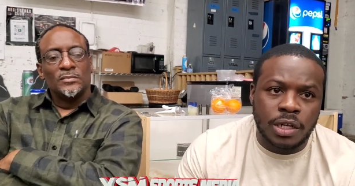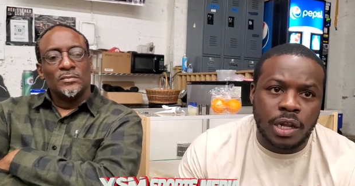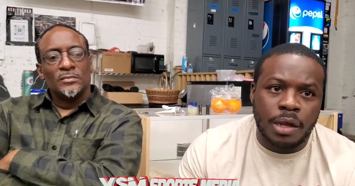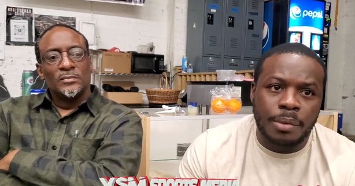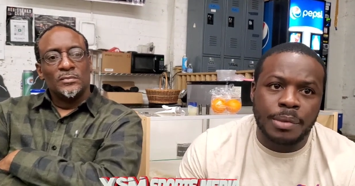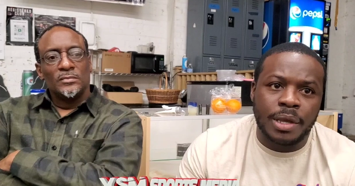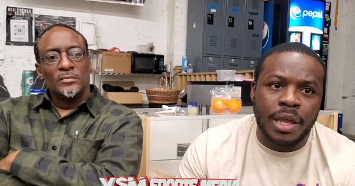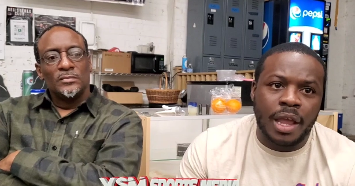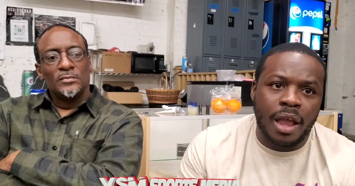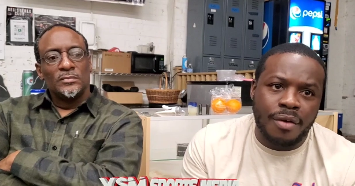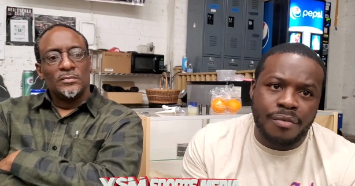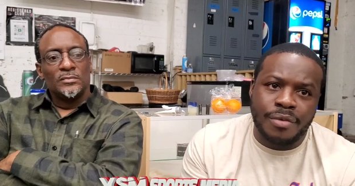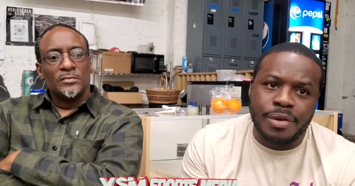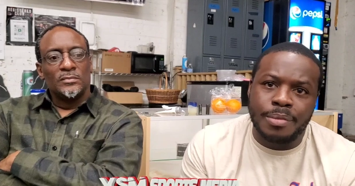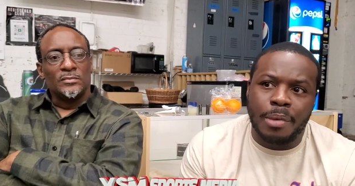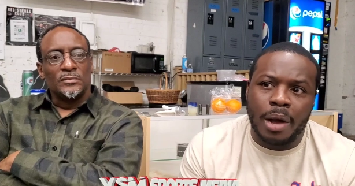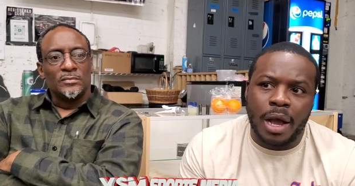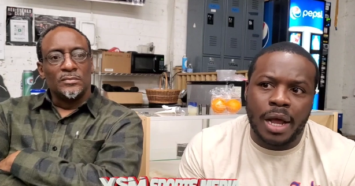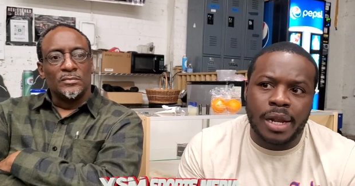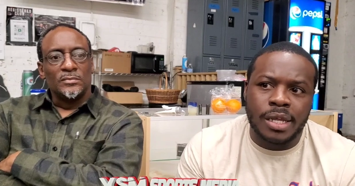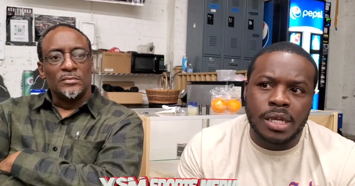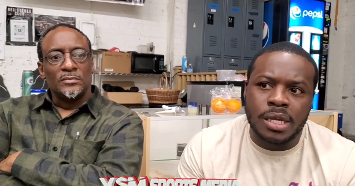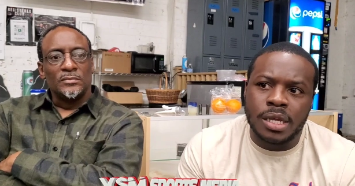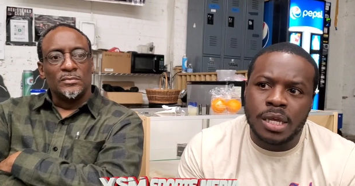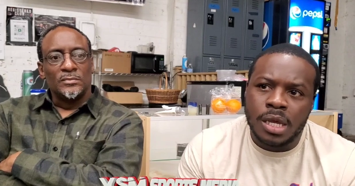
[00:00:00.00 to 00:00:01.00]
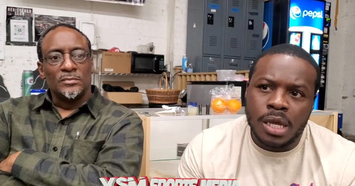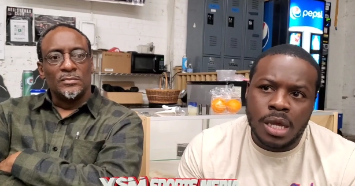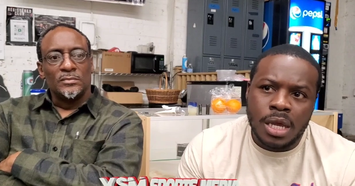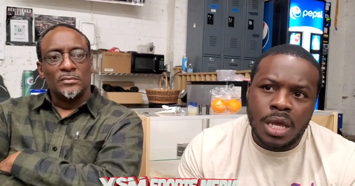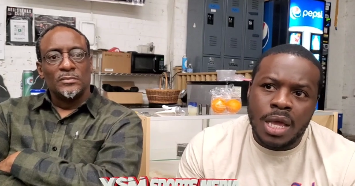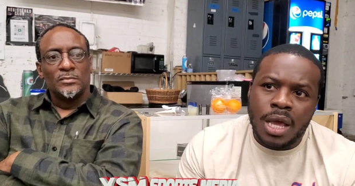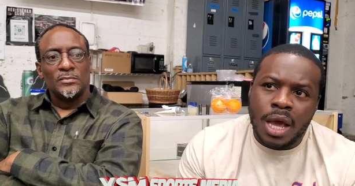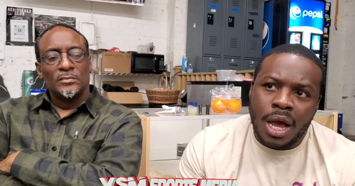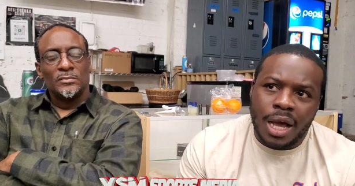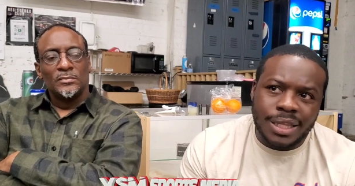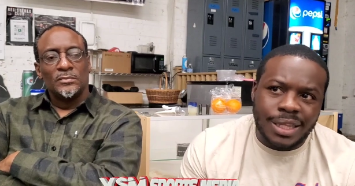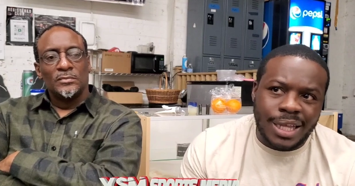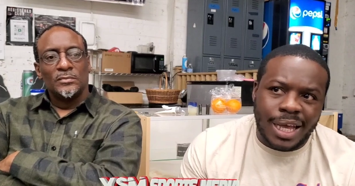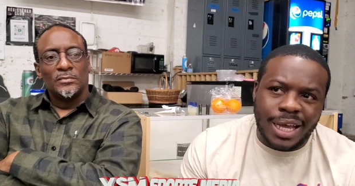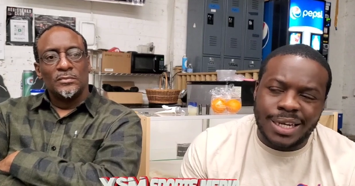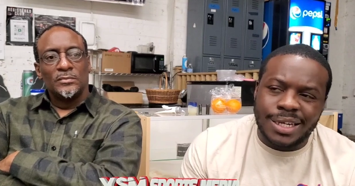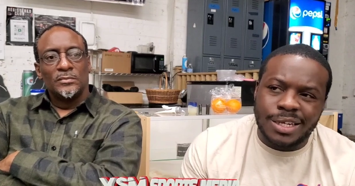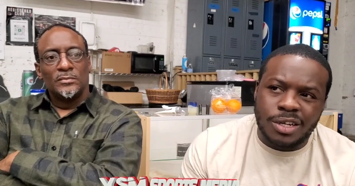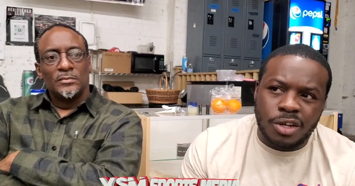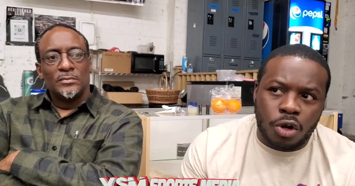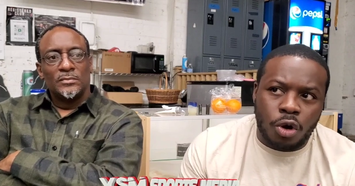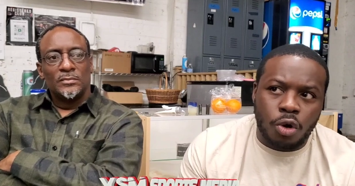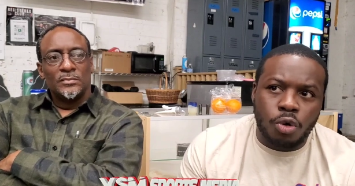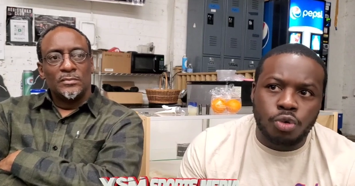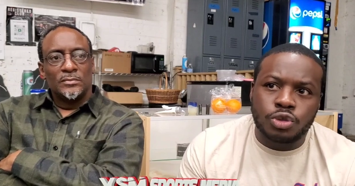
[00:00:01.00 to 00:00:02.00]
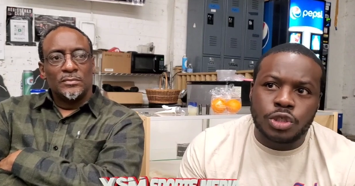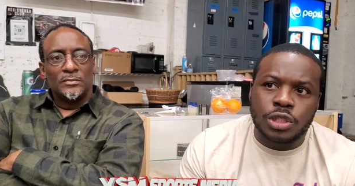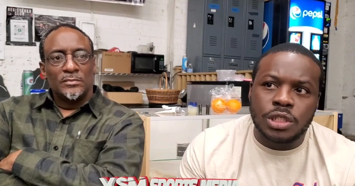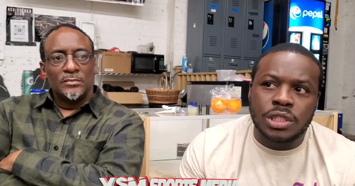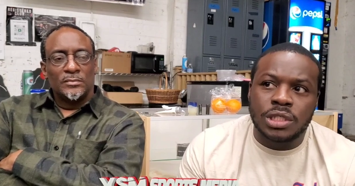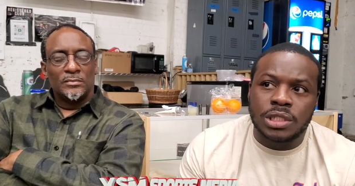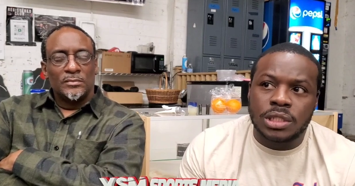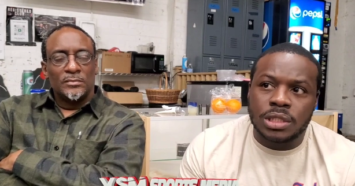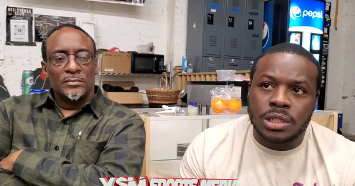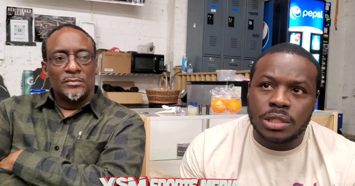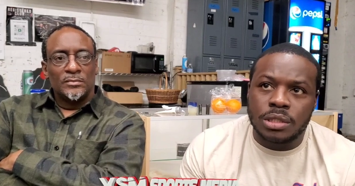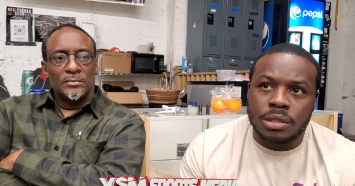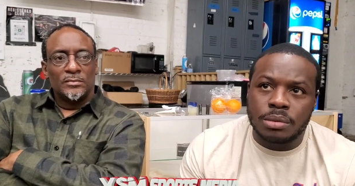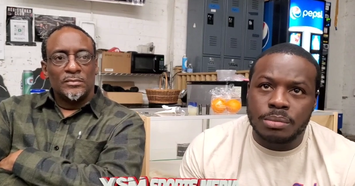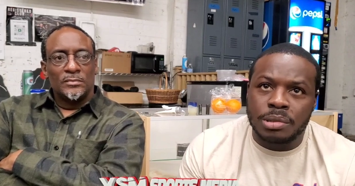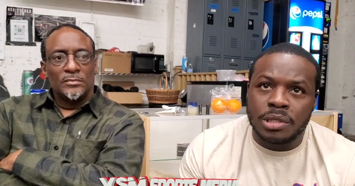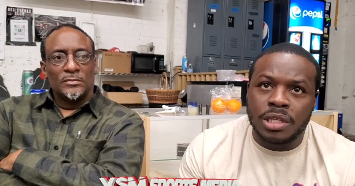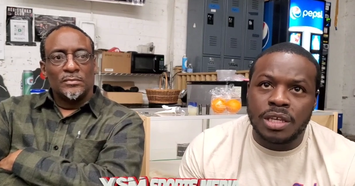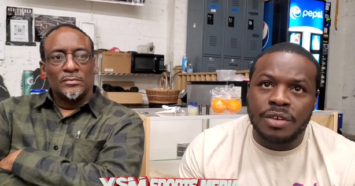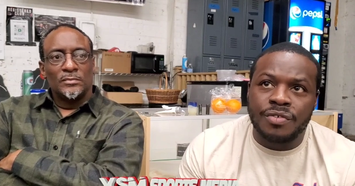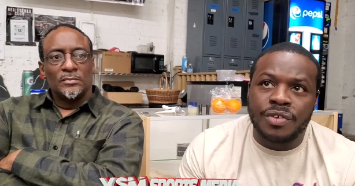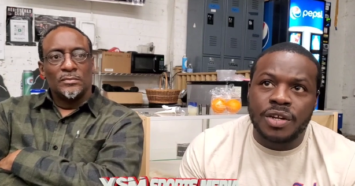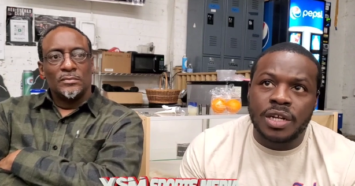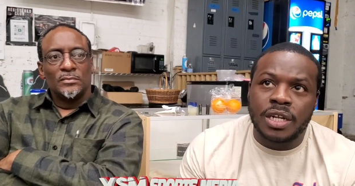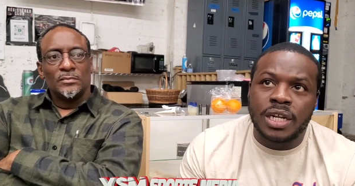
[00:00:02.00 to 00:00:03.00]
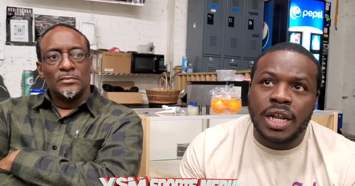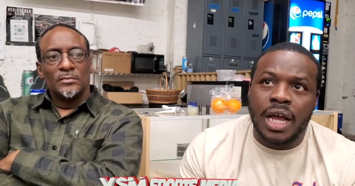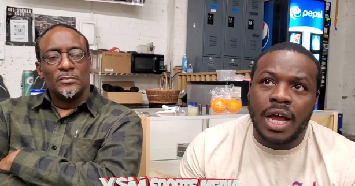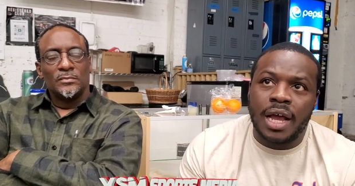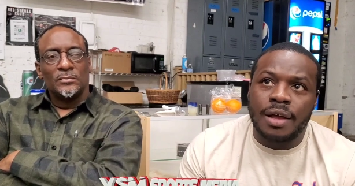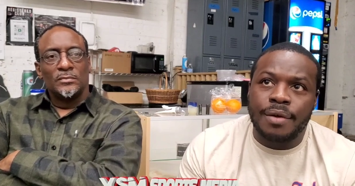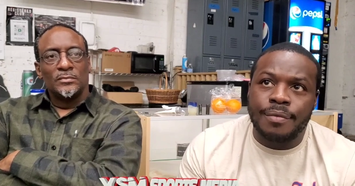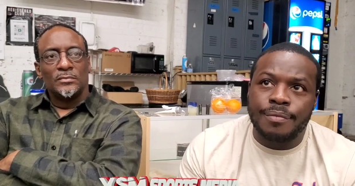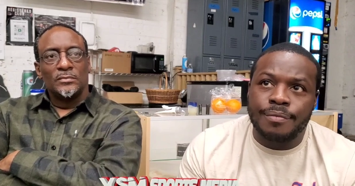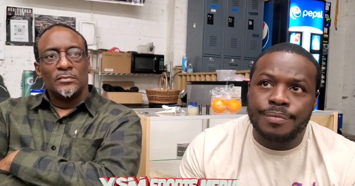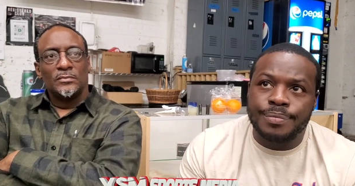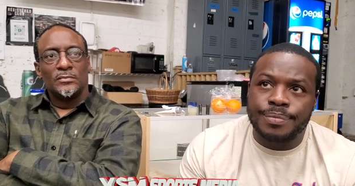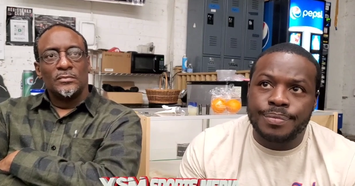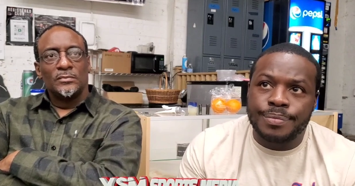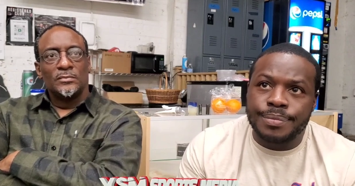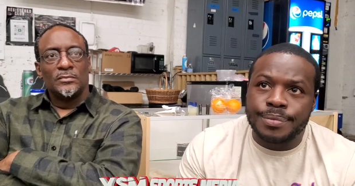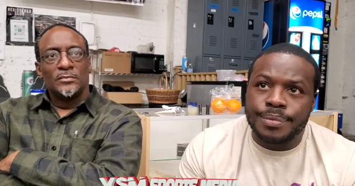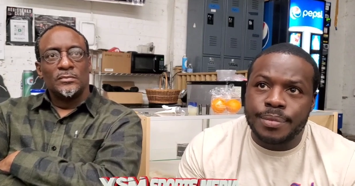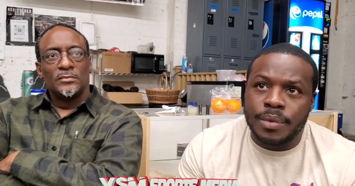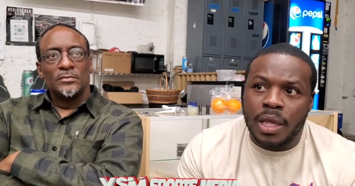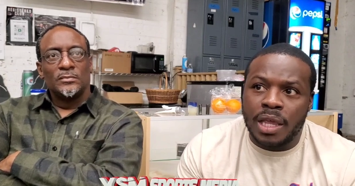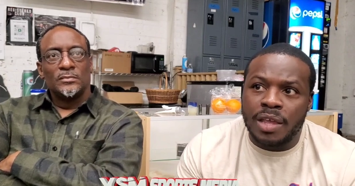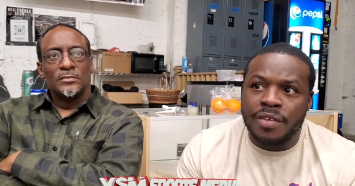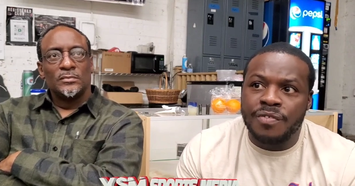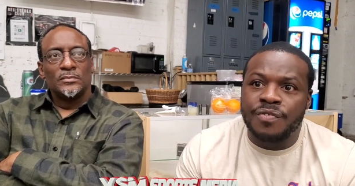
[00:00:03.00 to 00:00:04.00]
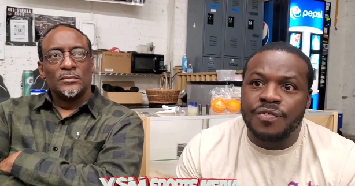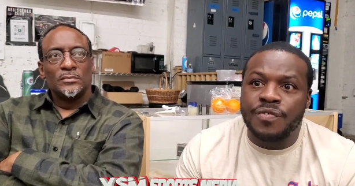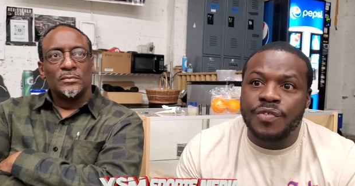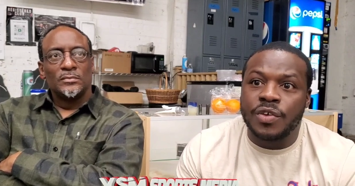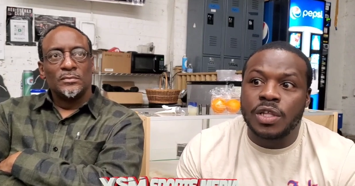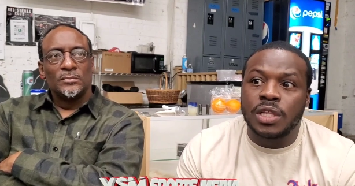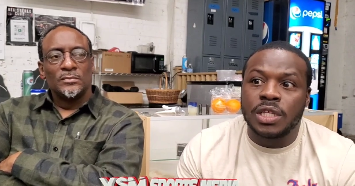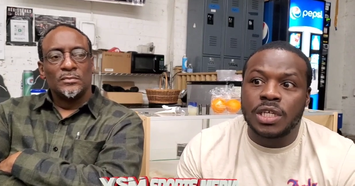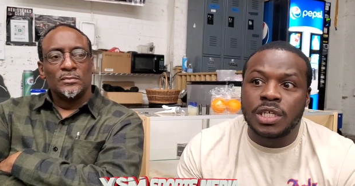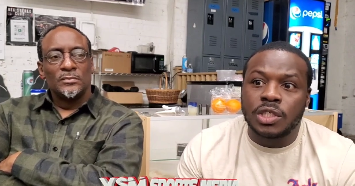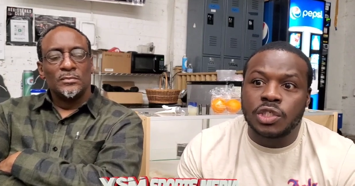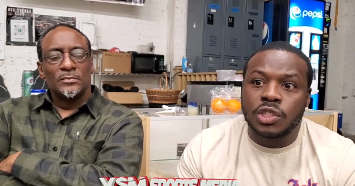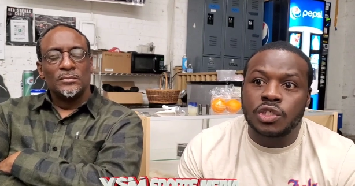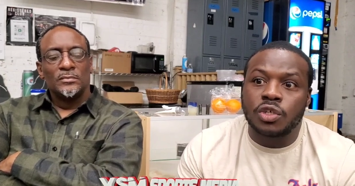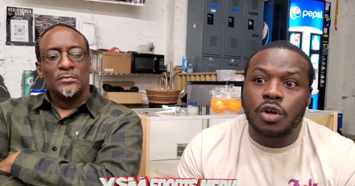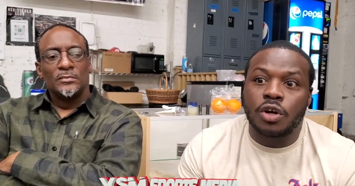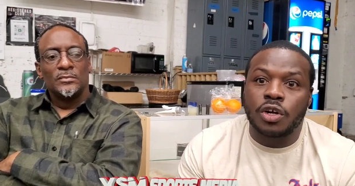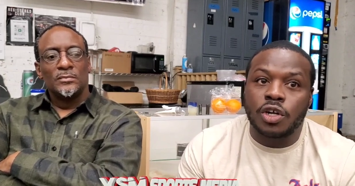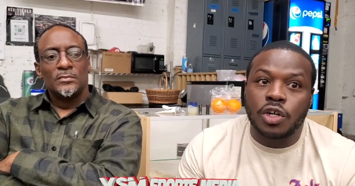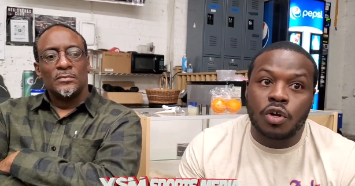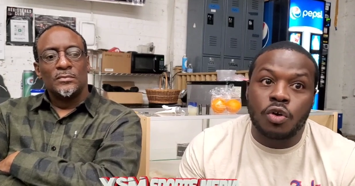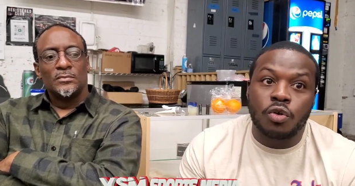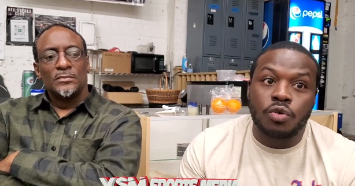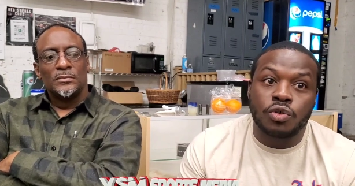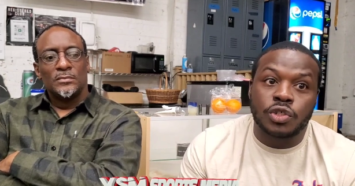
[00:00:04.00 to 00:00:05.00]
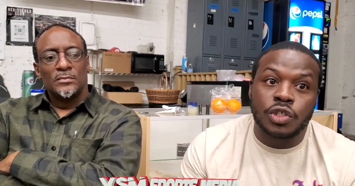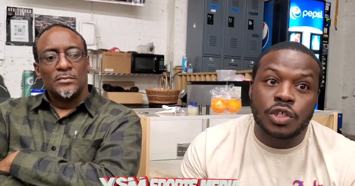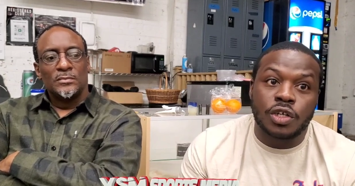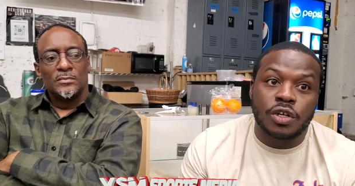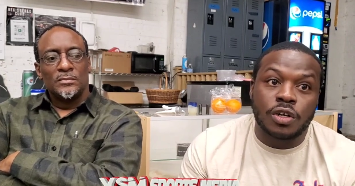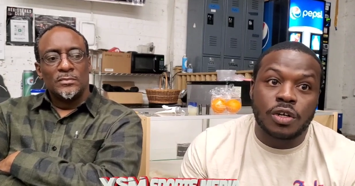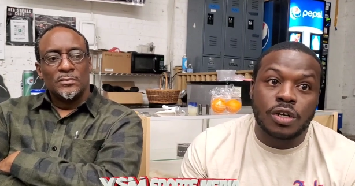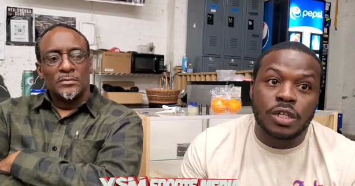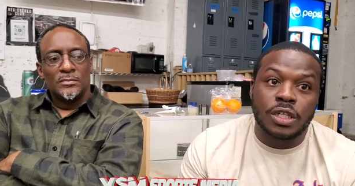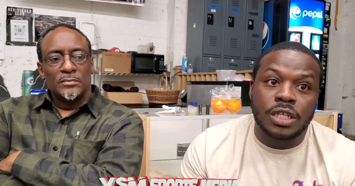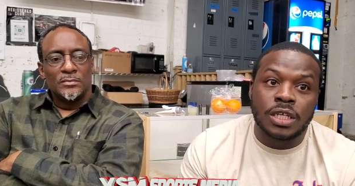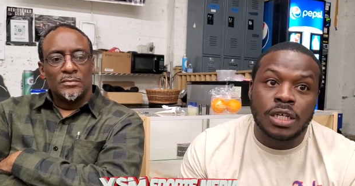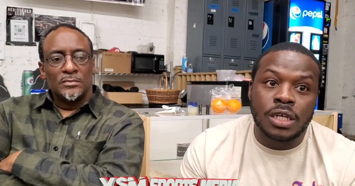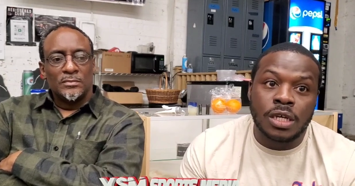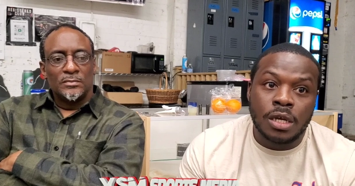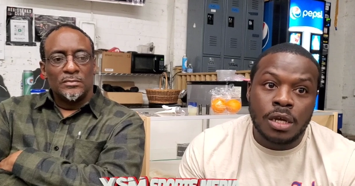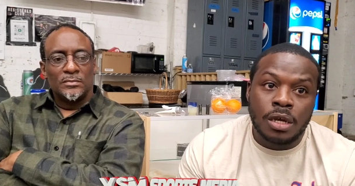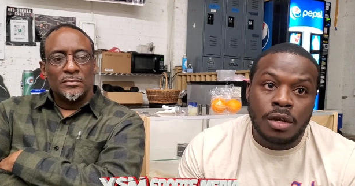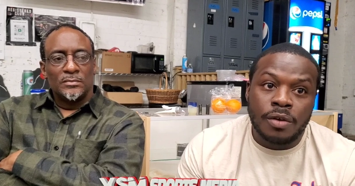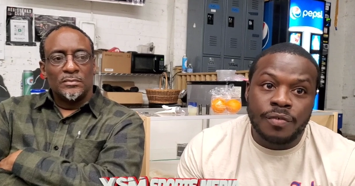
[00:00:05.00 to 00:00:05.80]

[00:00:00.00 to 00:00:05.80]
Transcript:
Speaker 1: And I mean, everybody, a lot of the coaches, believe it or not, in Philly started coaching early.